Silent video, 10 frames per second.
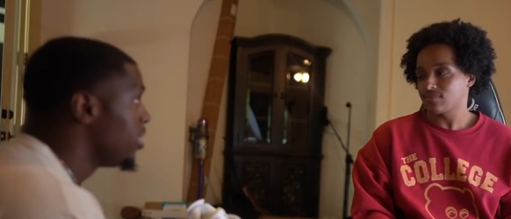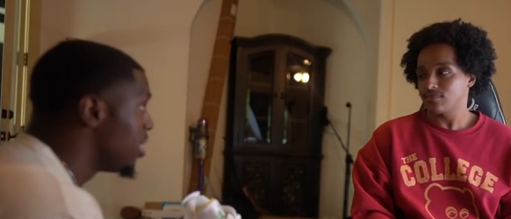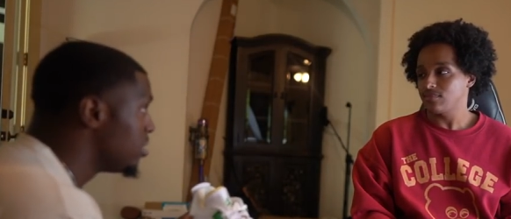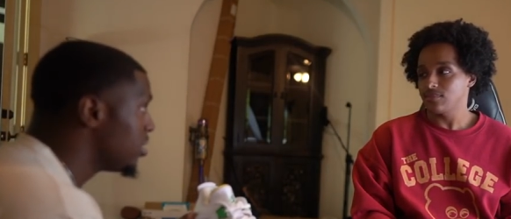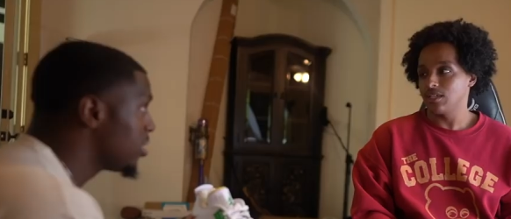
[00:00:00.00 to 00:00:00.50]
Speaker 1: than
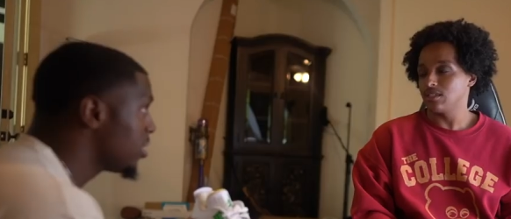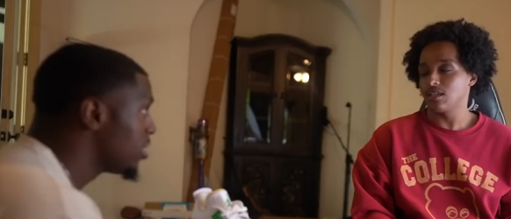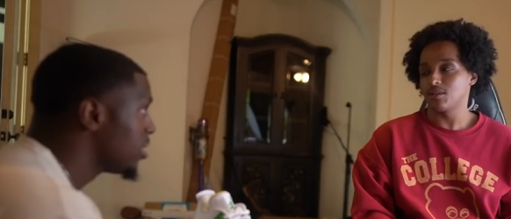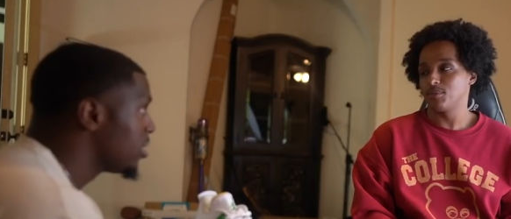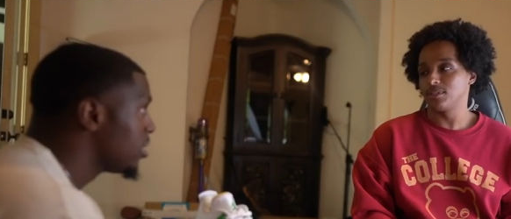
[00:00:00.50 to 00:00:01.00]
others. It's
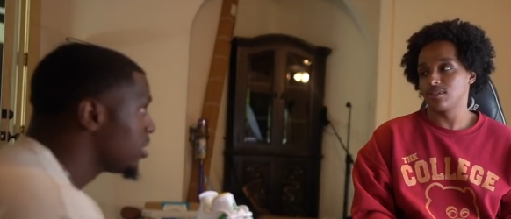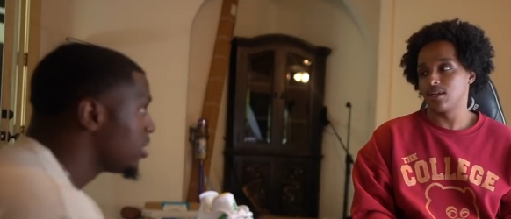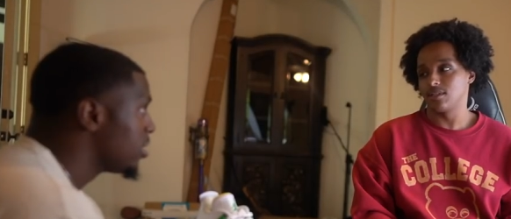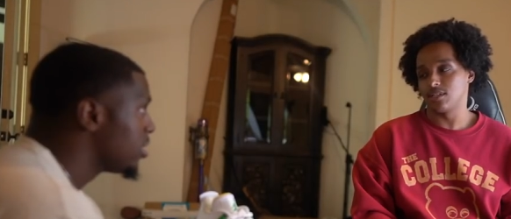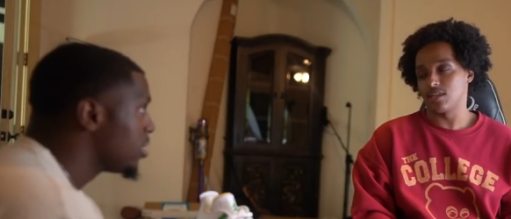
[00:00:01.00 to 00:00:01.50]
not a big
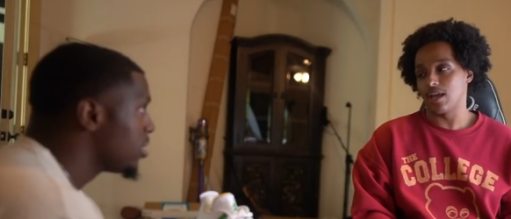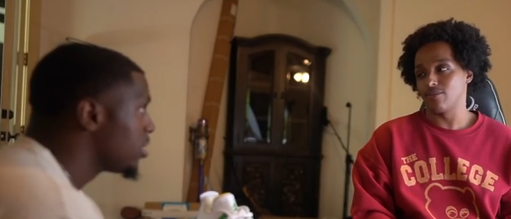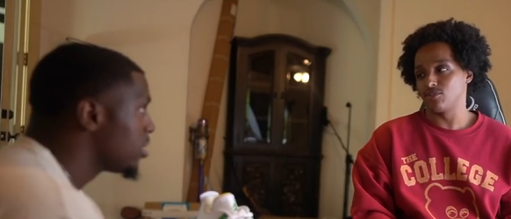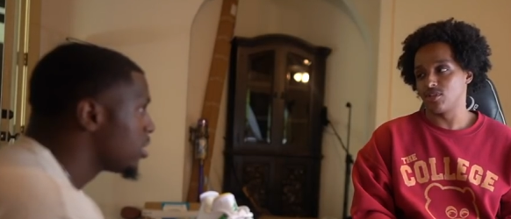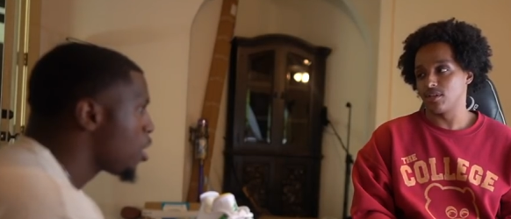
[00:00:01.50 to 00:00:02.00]
size. That's
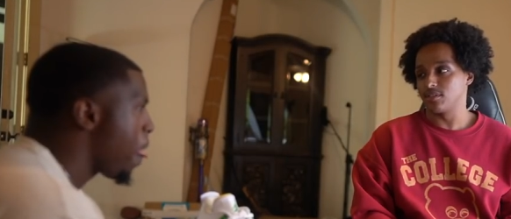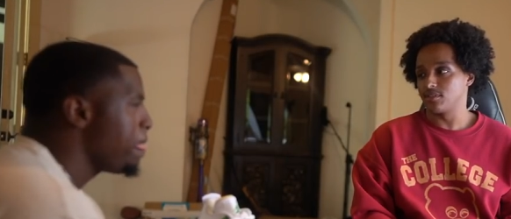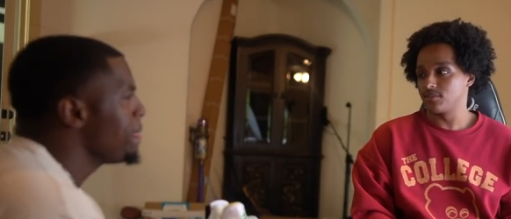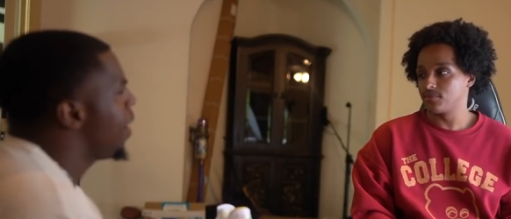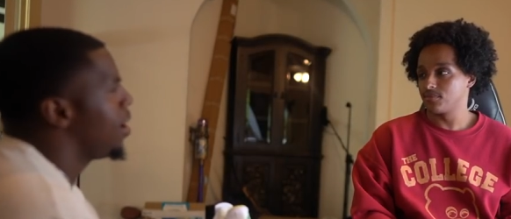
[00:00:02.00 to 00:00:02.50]
average
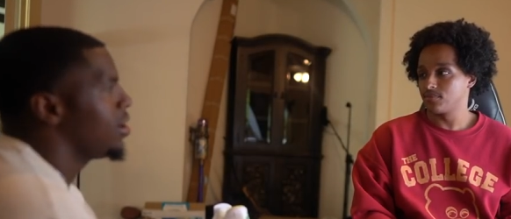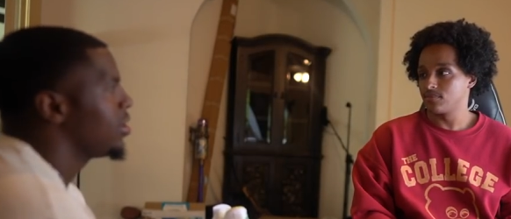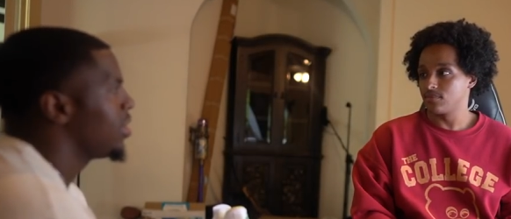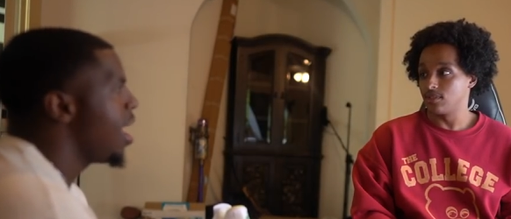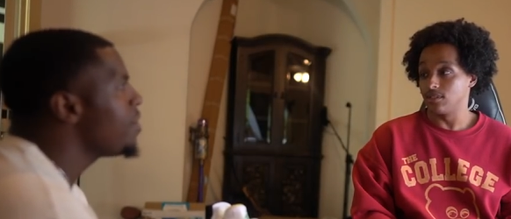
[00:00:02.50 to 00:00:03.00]
size. Nah,
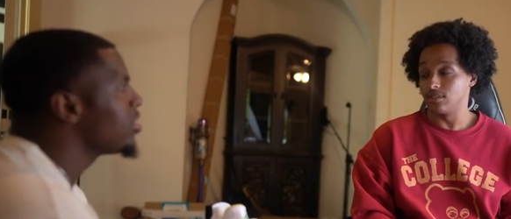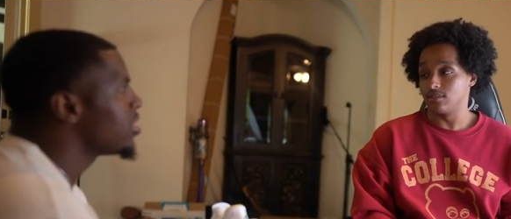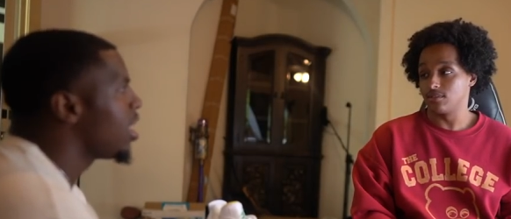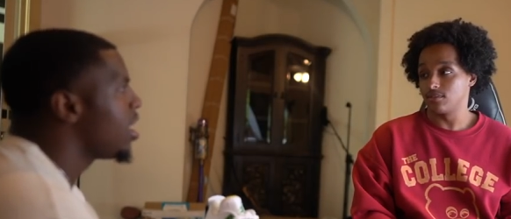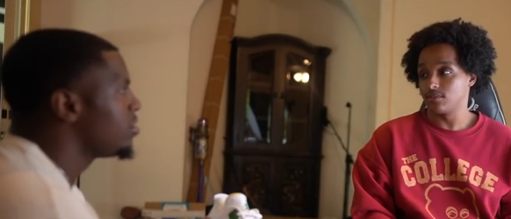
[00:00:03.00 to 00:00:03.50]
average
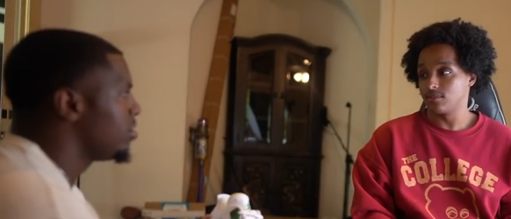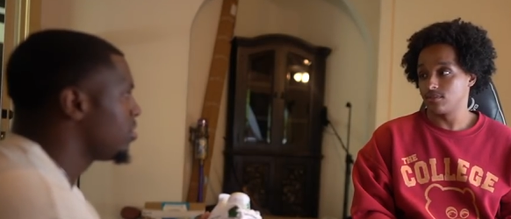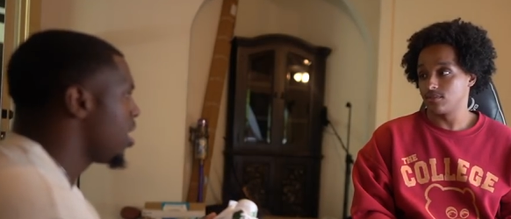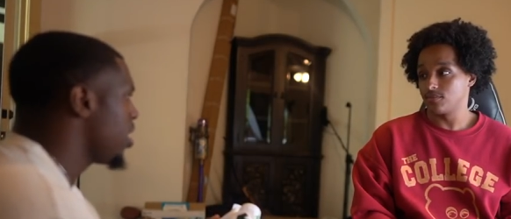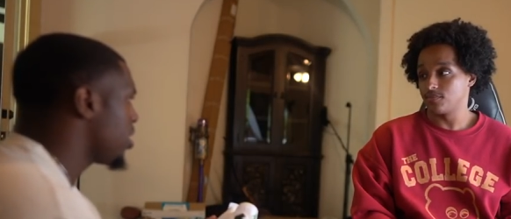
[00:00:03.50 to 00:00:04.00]
size
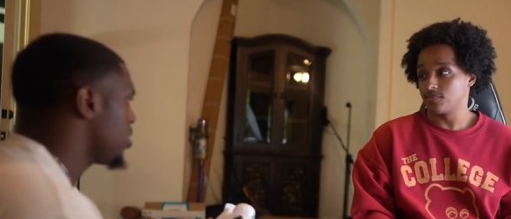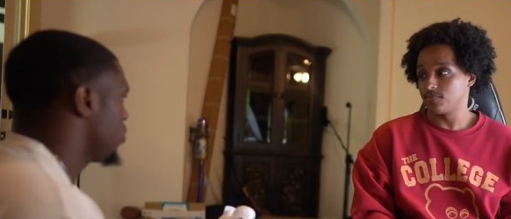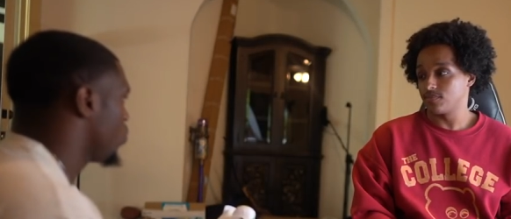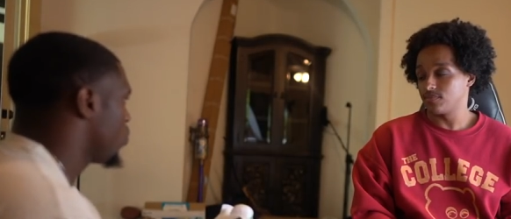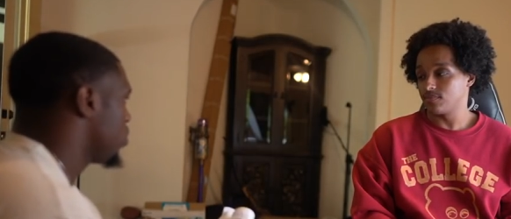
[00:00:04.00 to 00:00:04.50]
is like
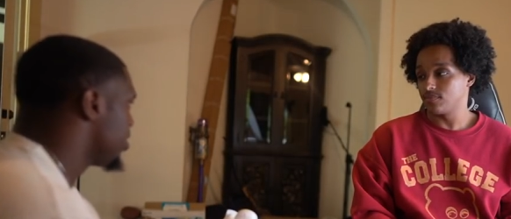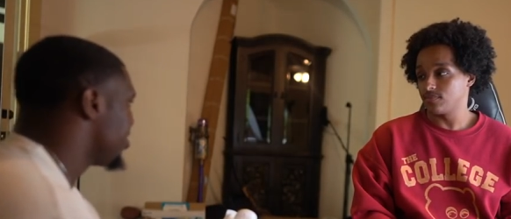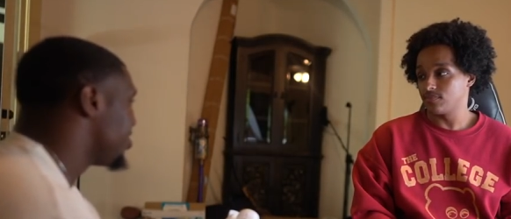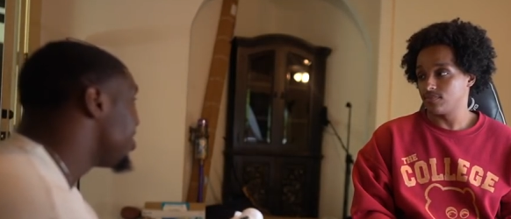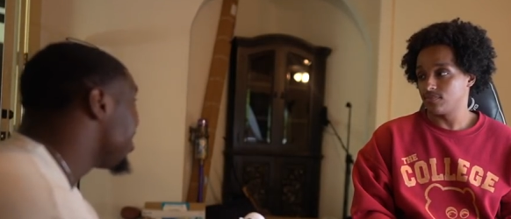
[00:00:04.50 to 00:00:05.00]

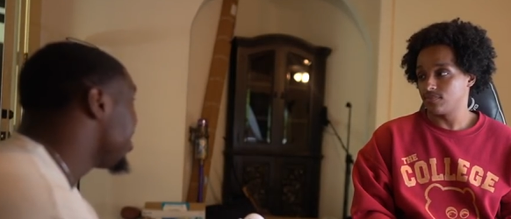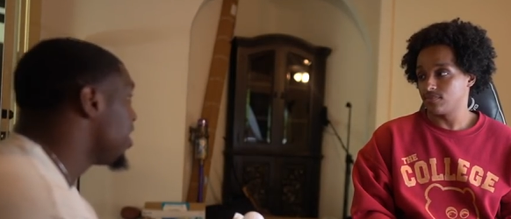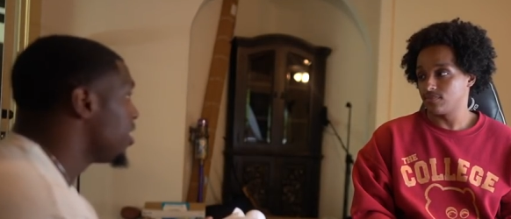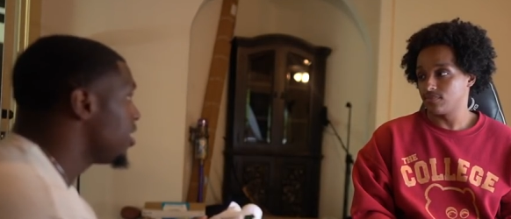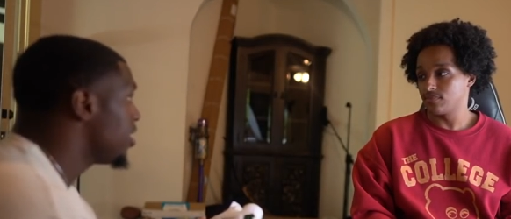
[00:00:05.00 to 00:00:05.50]

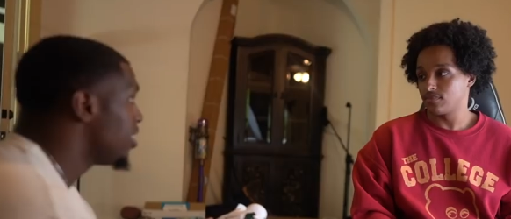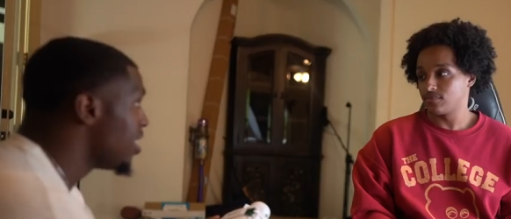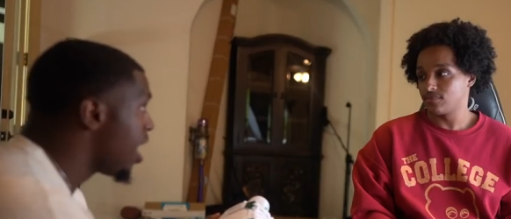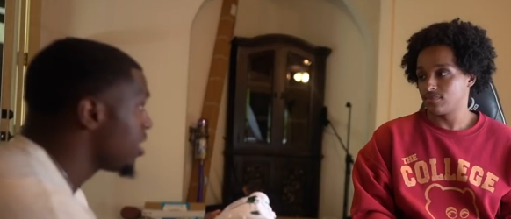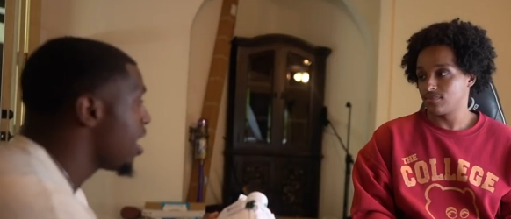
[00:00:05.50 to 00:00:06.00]
10,
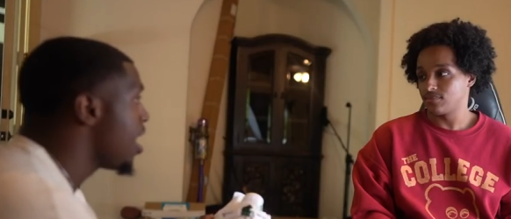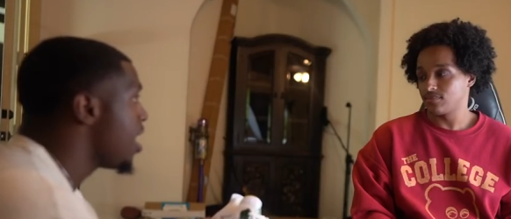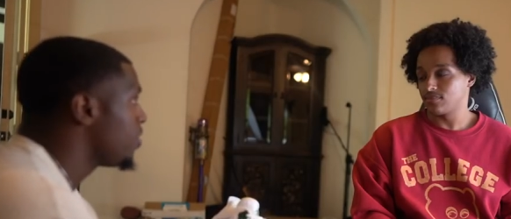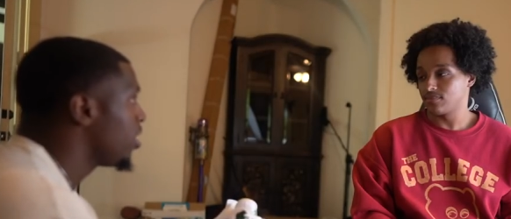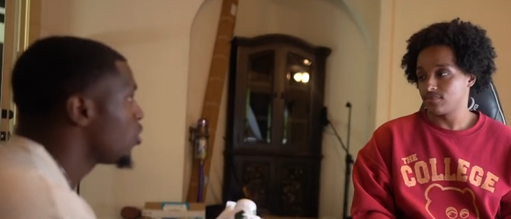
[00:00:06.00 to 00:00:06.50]
9 and a
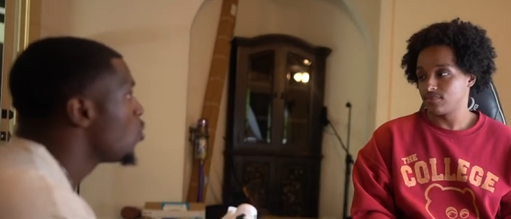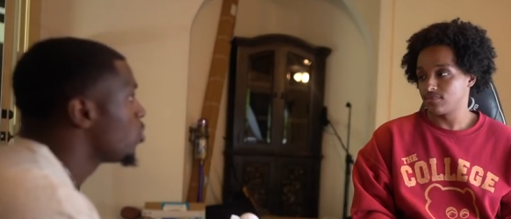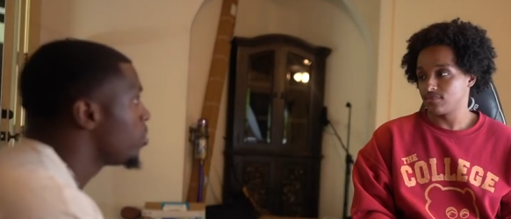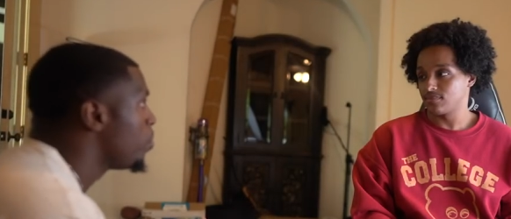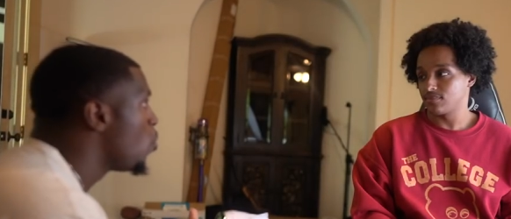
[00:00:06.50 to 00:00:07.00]
half. Like those
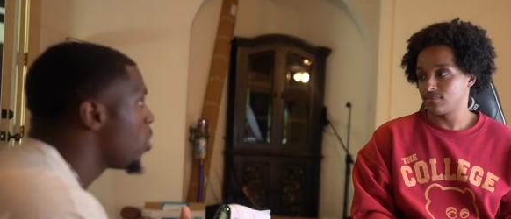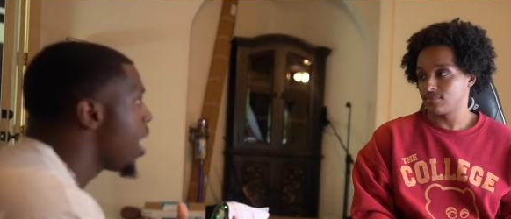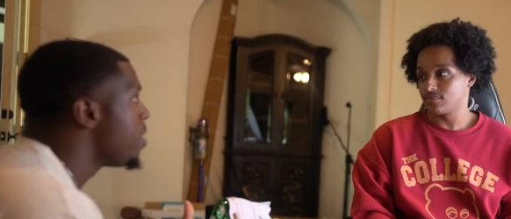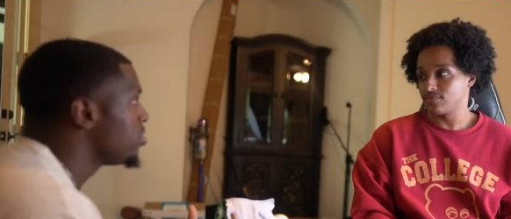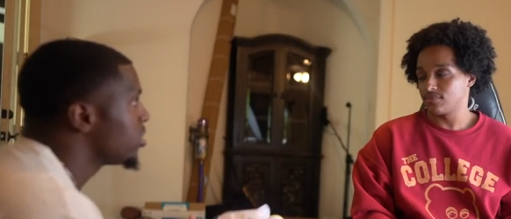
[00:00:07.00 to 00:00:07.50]
are more
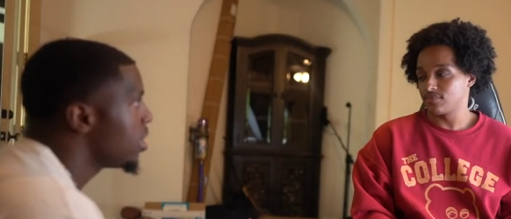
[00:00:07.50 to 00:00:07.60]
average